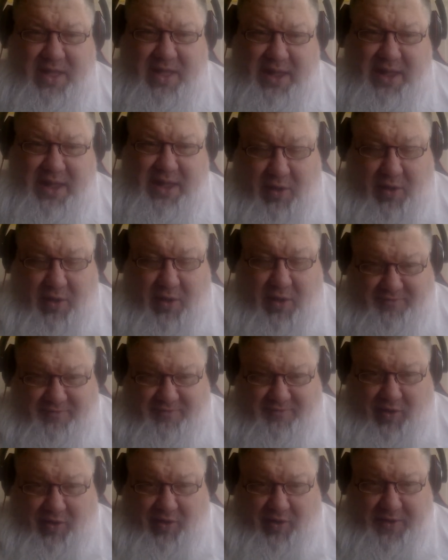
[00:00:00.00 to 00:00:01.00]
in
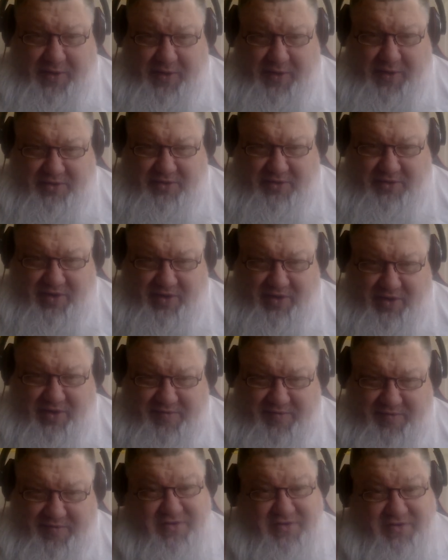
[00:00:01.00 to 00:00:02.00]
all the countries,
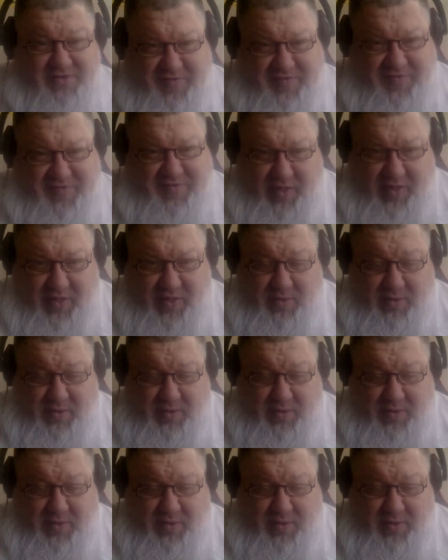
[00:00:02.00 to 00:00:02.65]
not just the